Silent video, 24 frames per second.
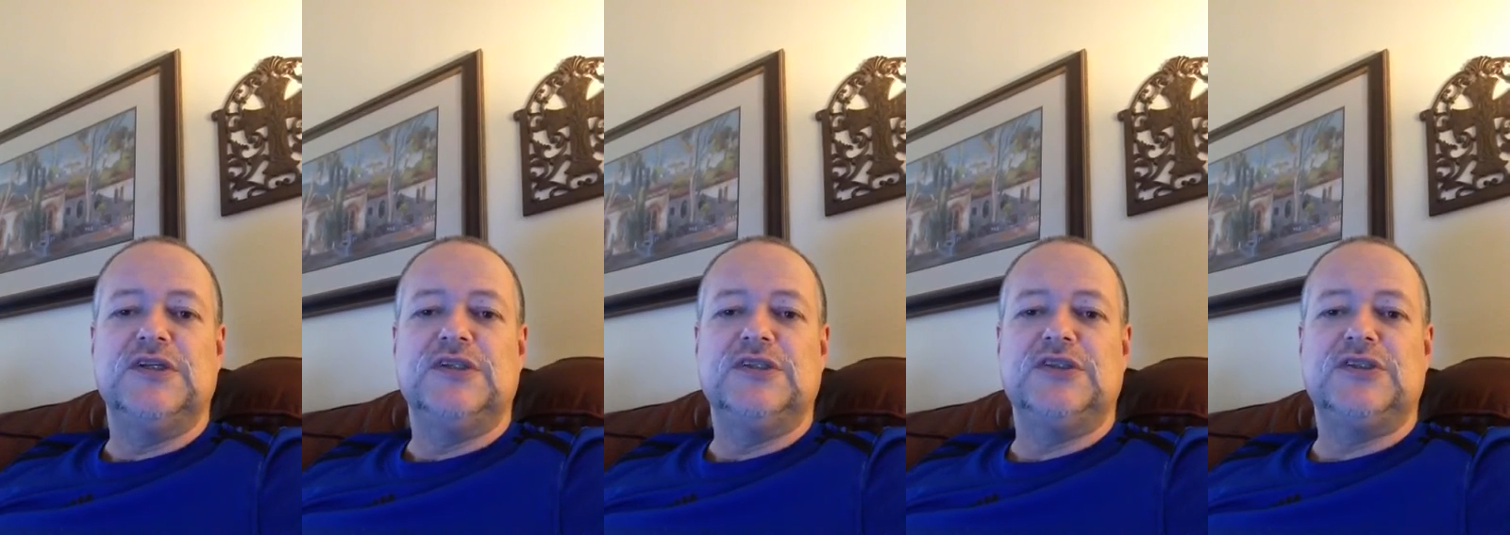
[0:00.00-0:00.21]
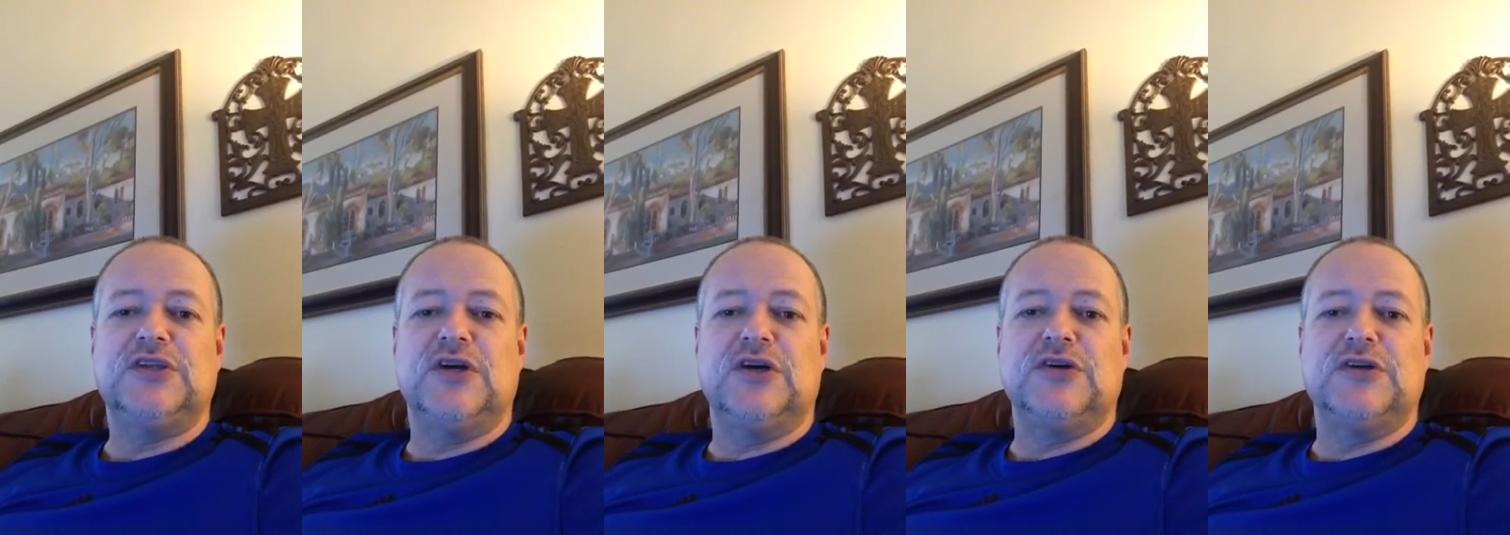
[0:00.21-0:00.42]

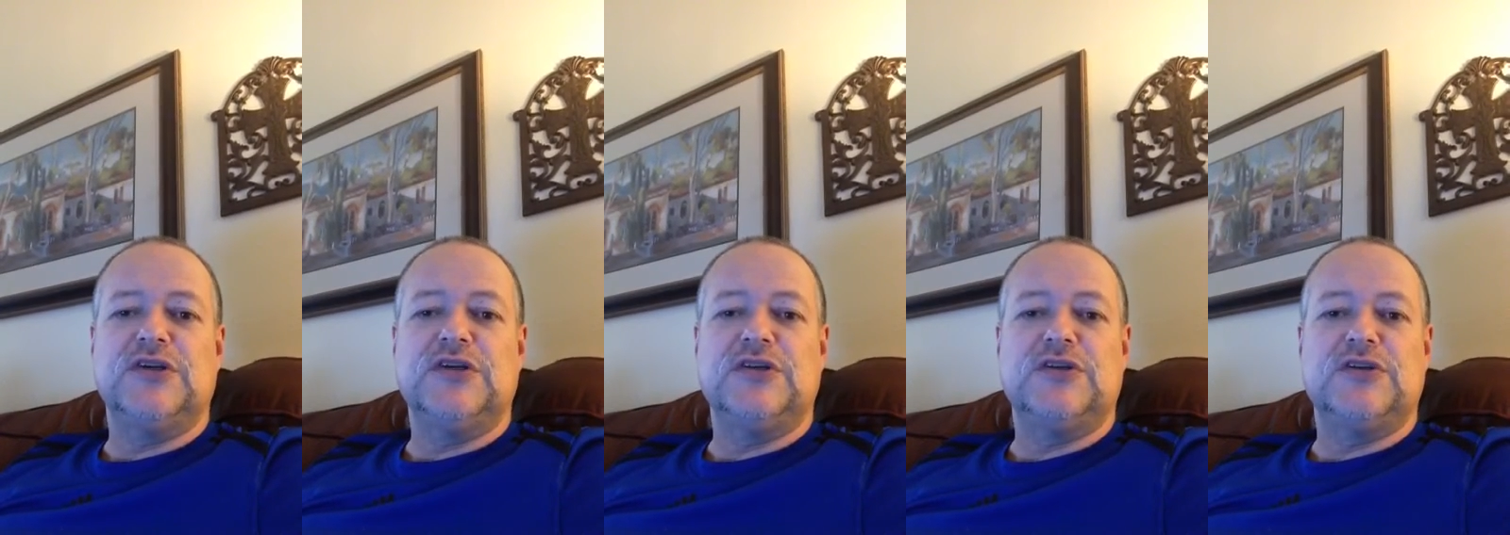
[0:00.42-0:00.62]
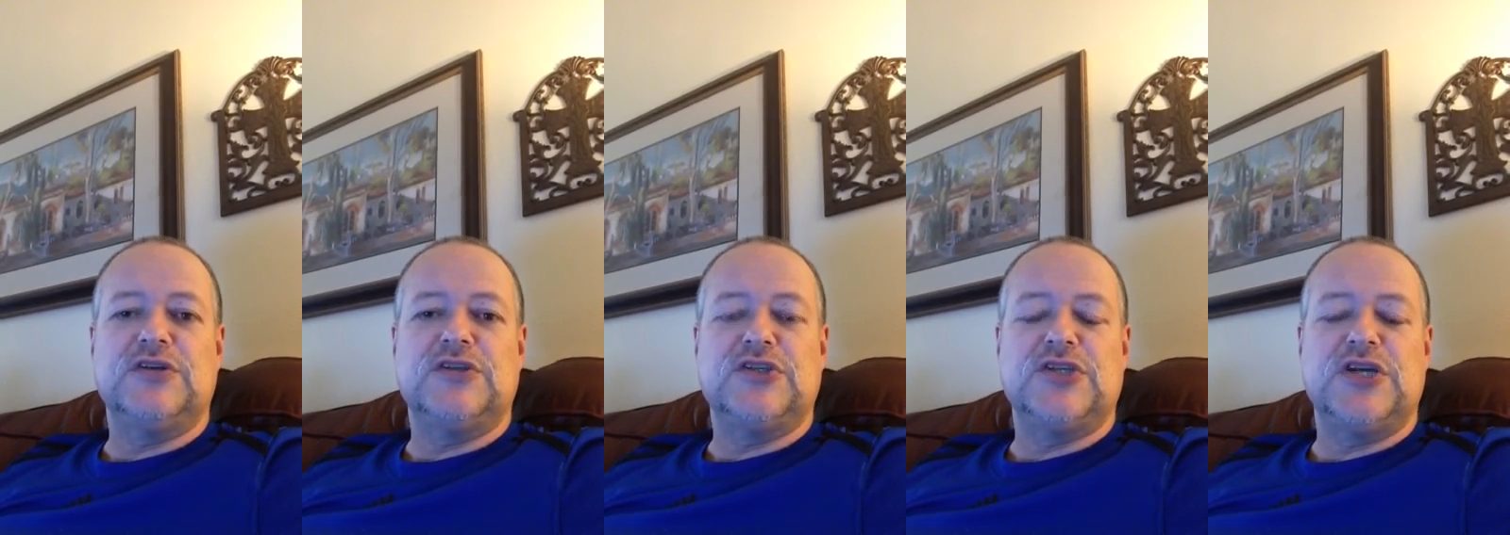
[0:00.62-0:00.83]

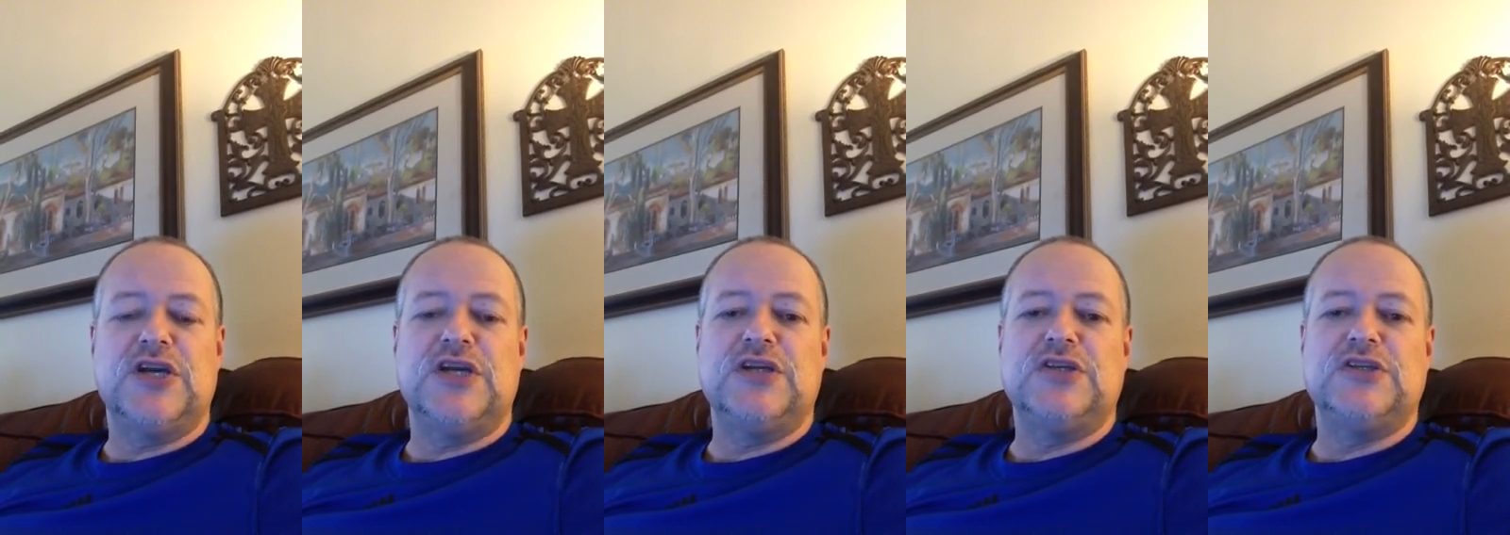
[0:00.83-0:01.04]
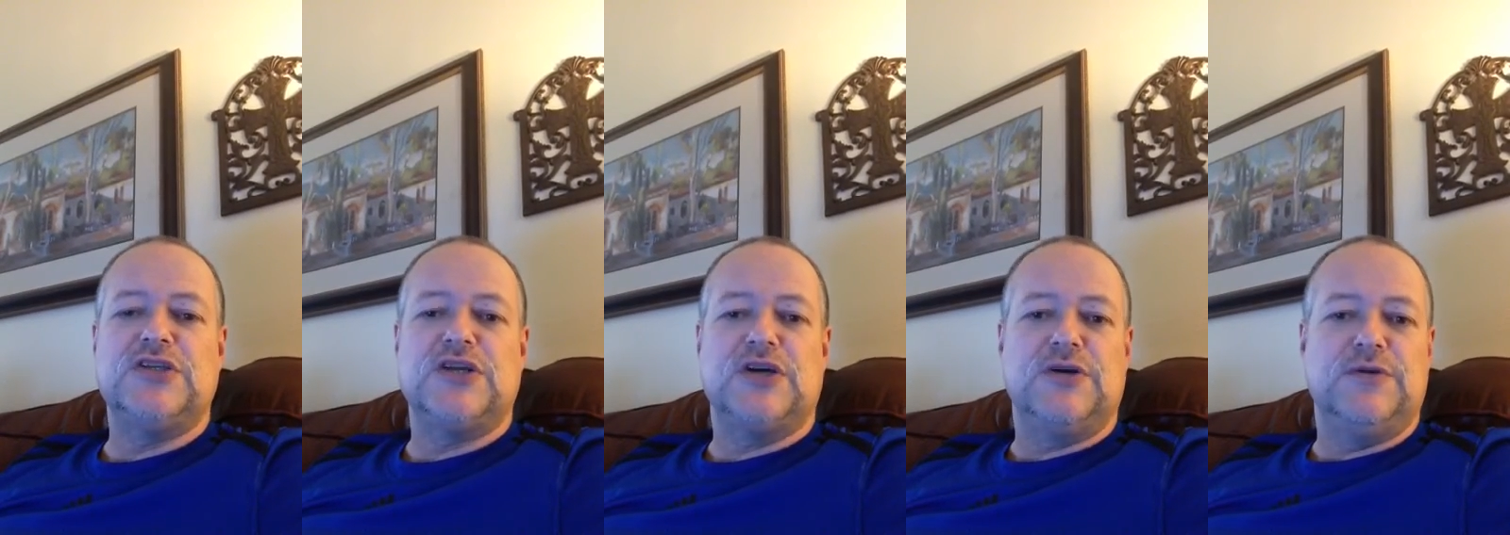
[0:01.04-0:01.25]
starting to change